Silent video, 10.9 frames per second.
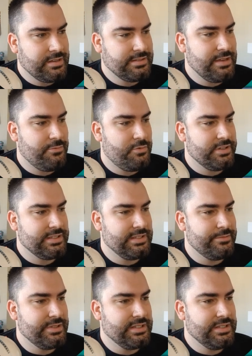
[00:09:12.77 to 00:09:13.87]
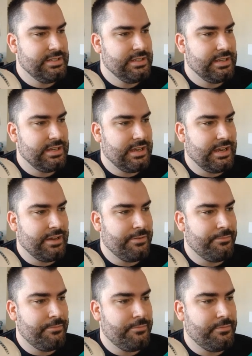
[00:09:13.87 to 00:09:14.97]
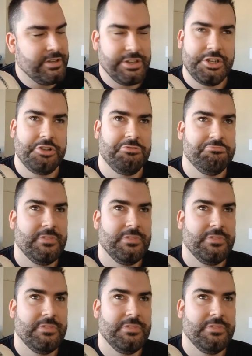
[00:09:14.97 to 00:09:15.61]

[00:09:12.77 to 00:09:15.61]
because that was limited, which,